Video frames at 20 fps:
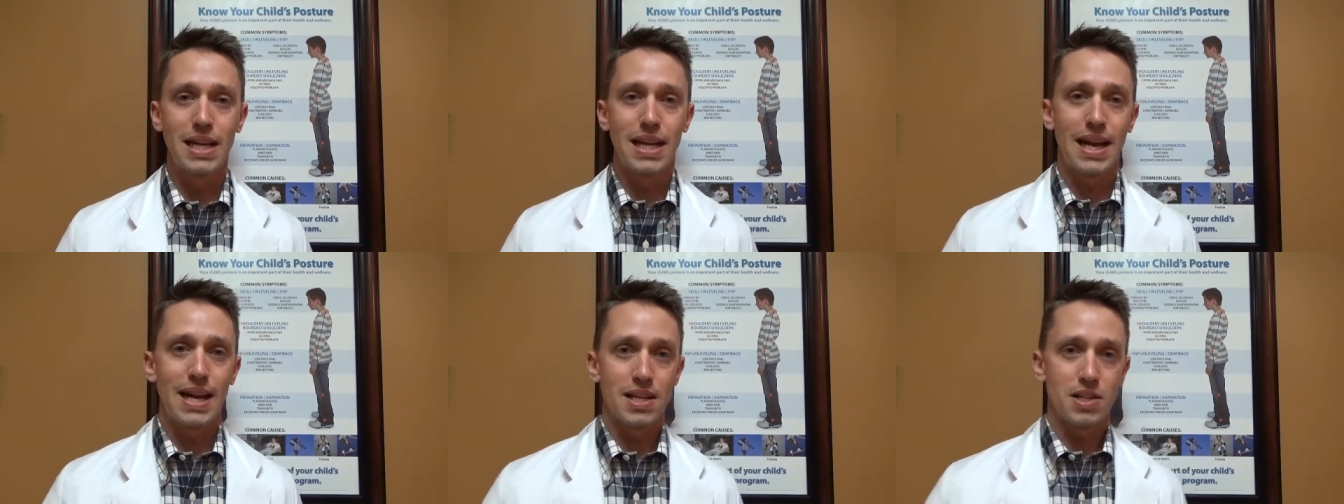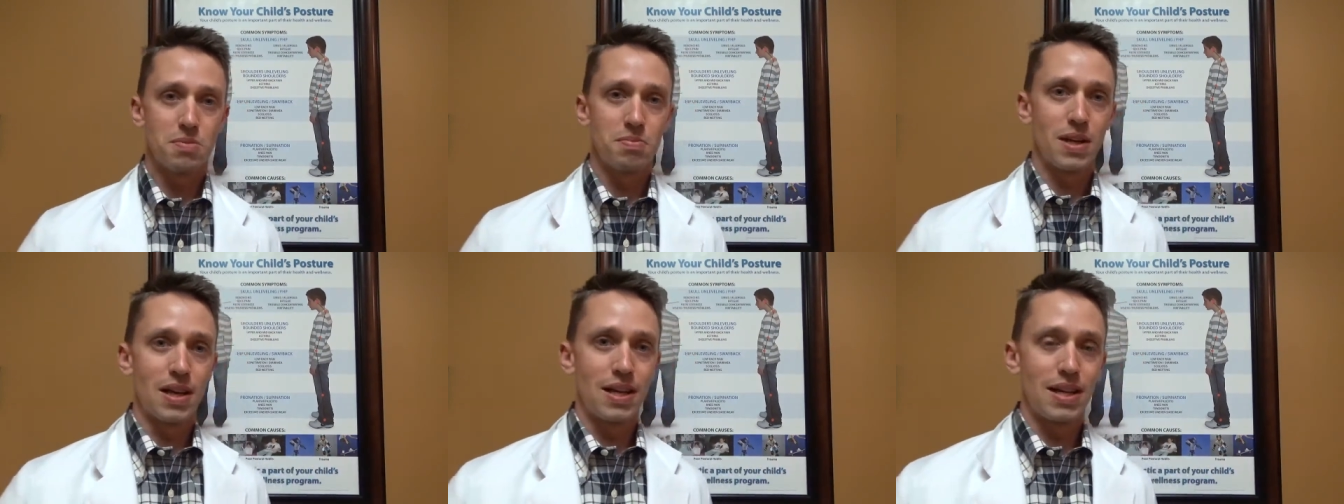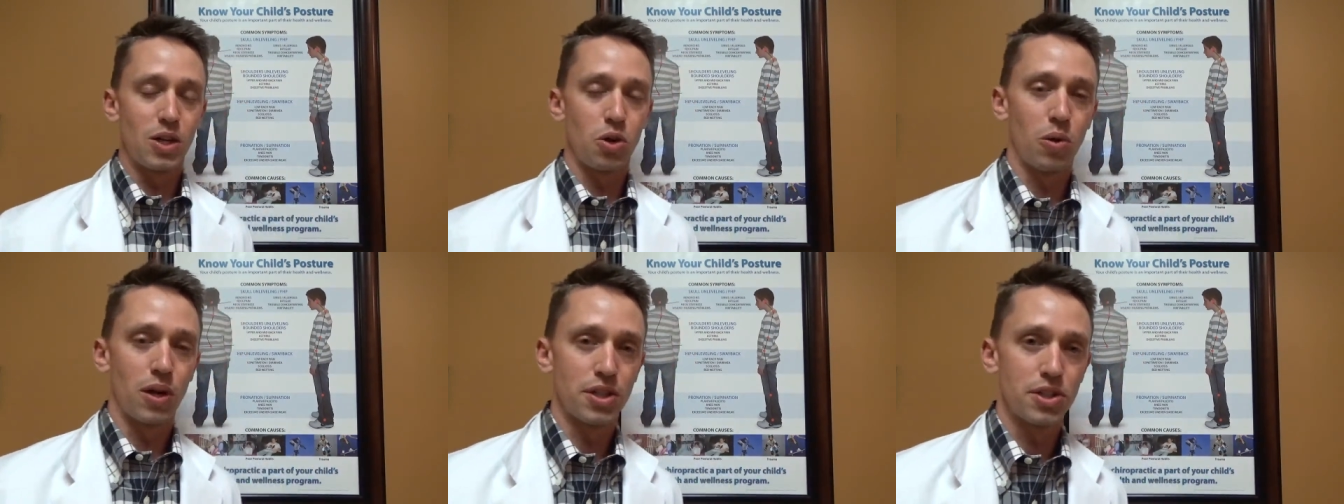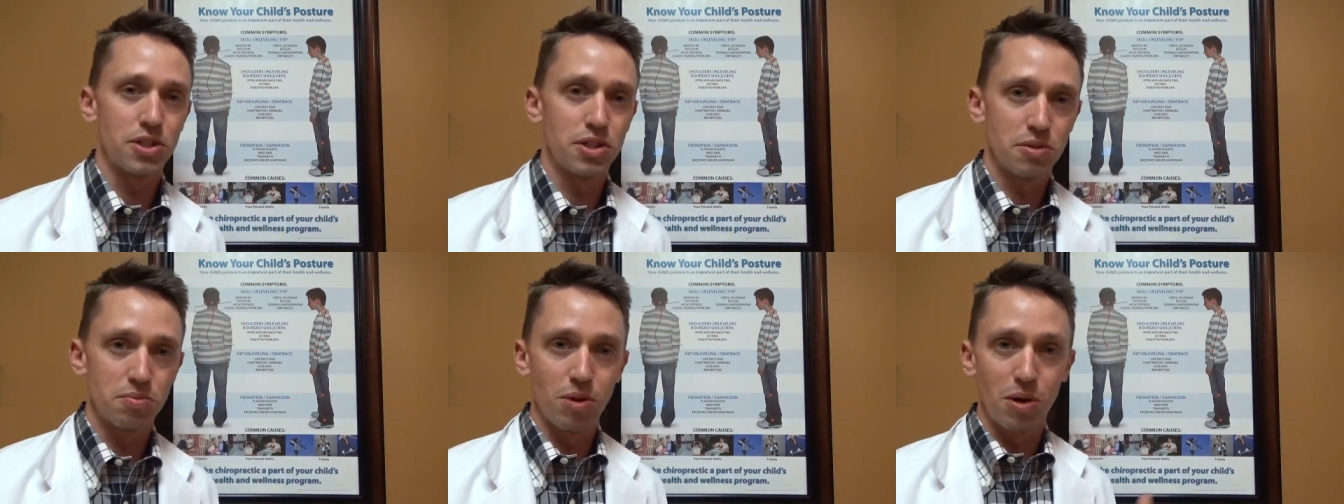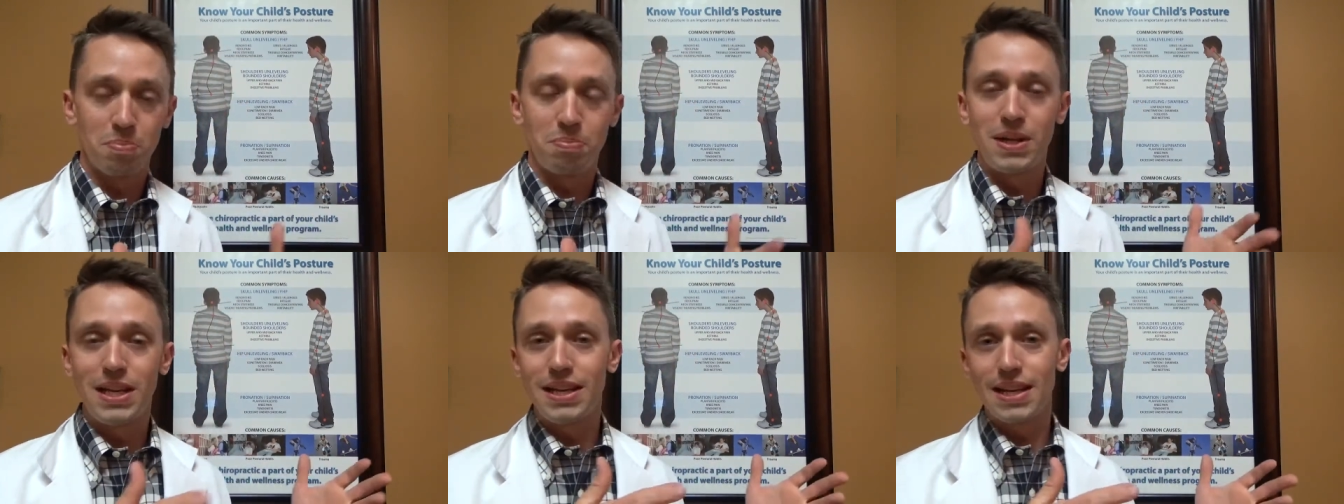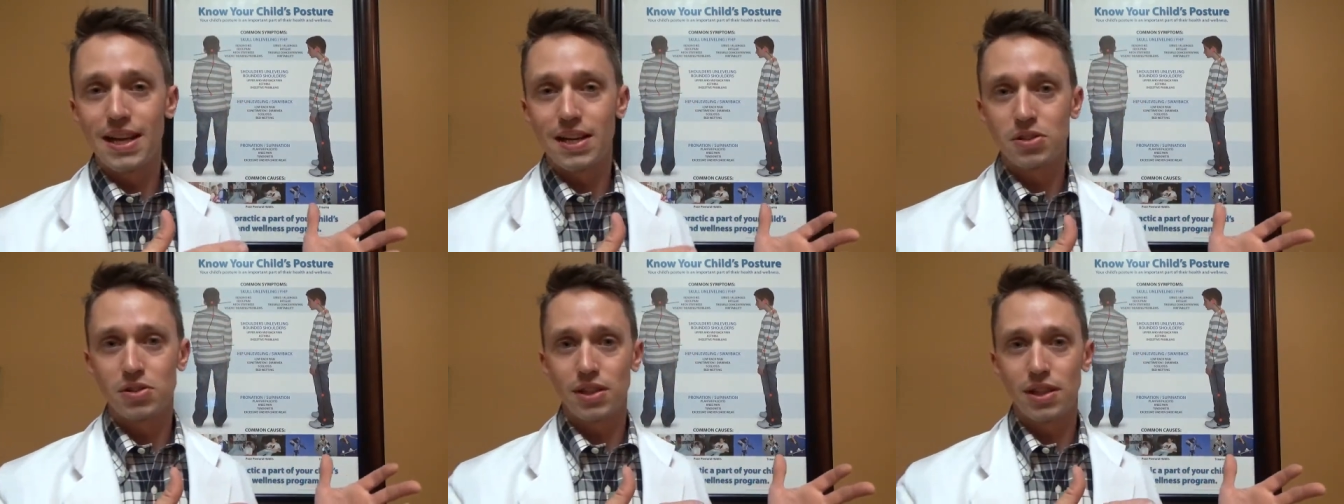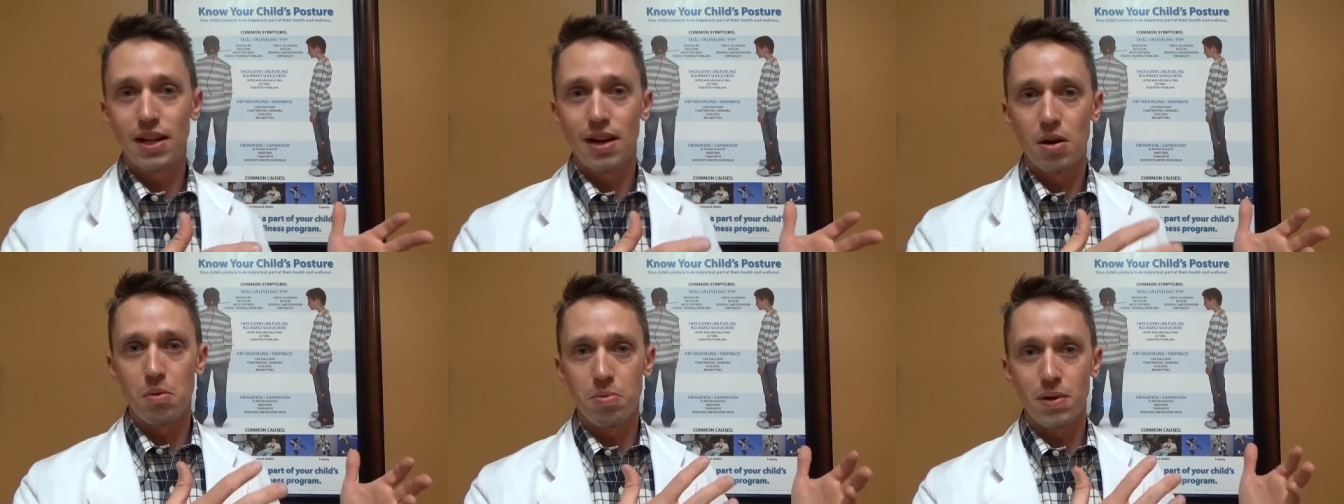ask me any questions about pediatric
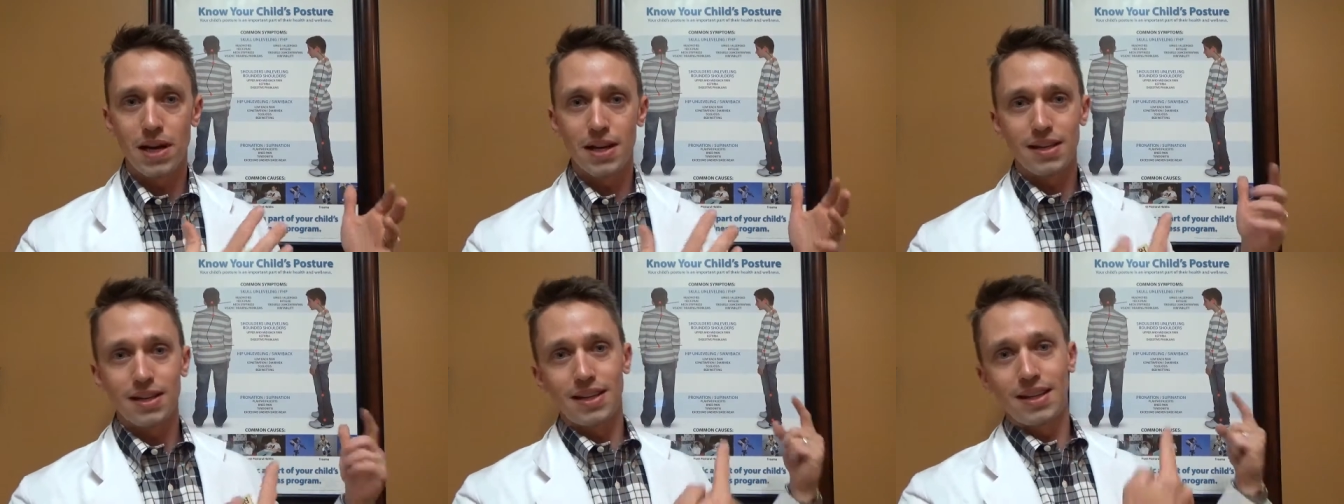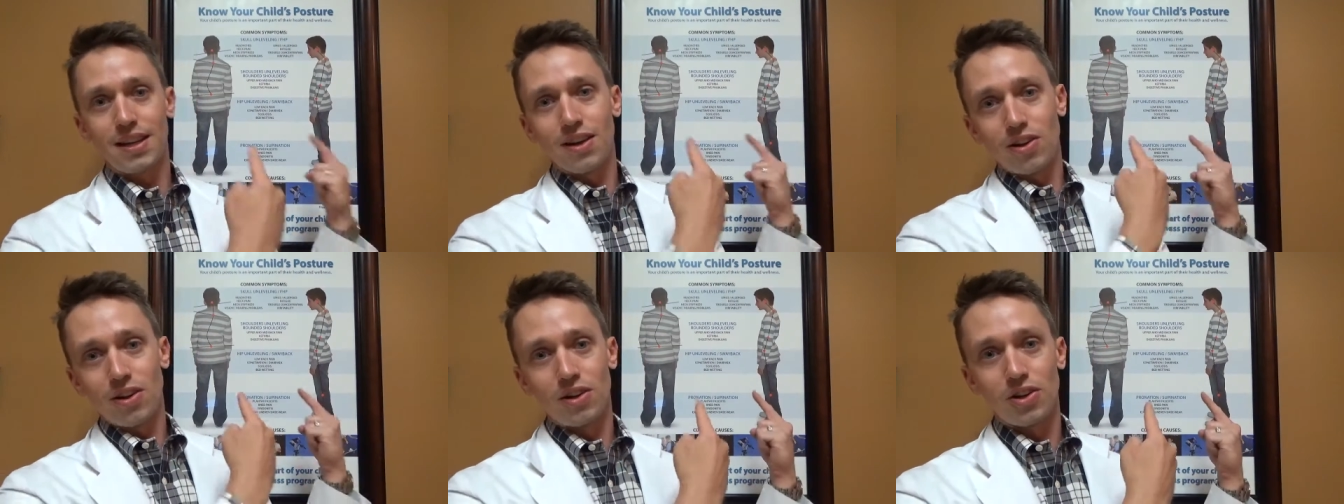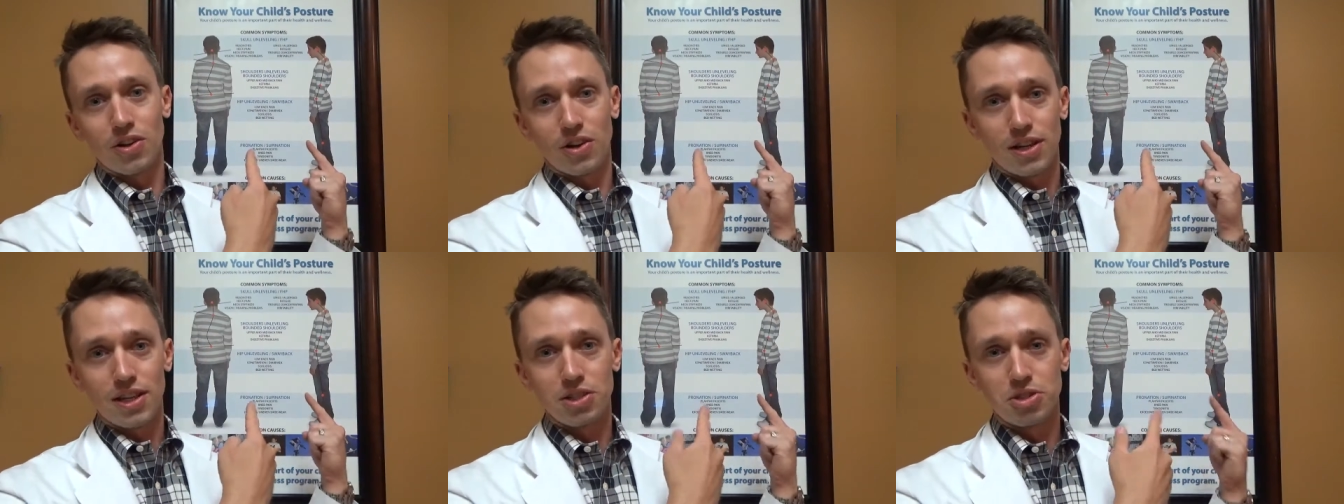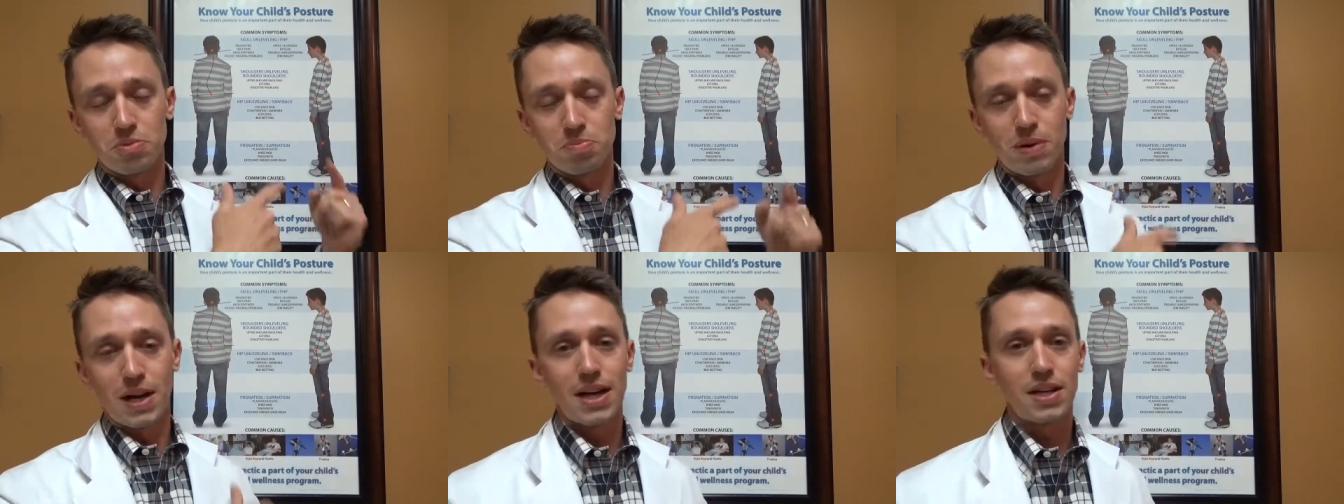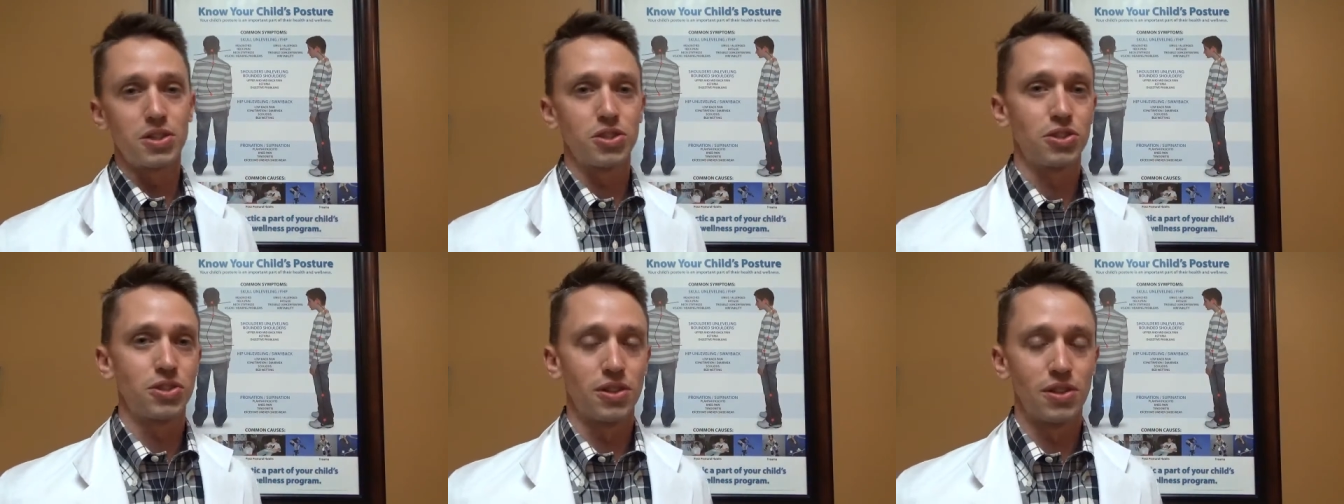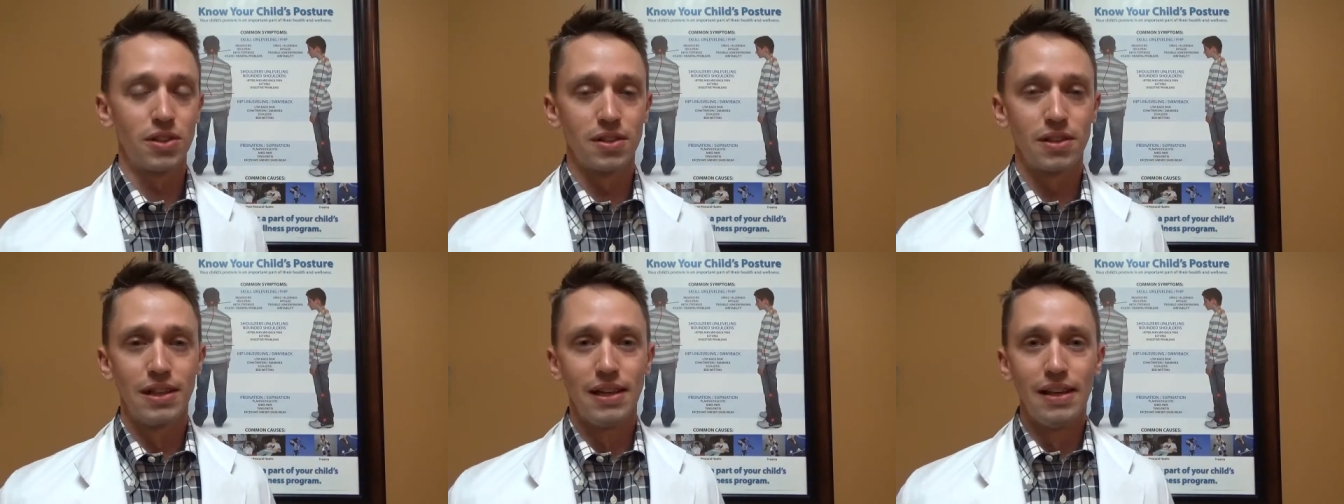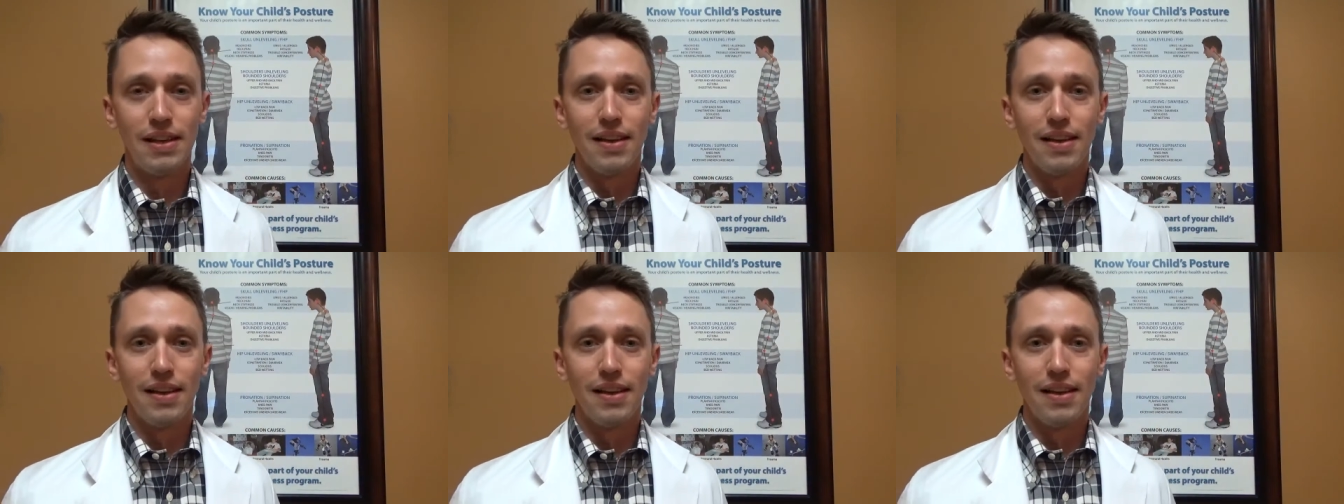chiropractic care, your kid's posture,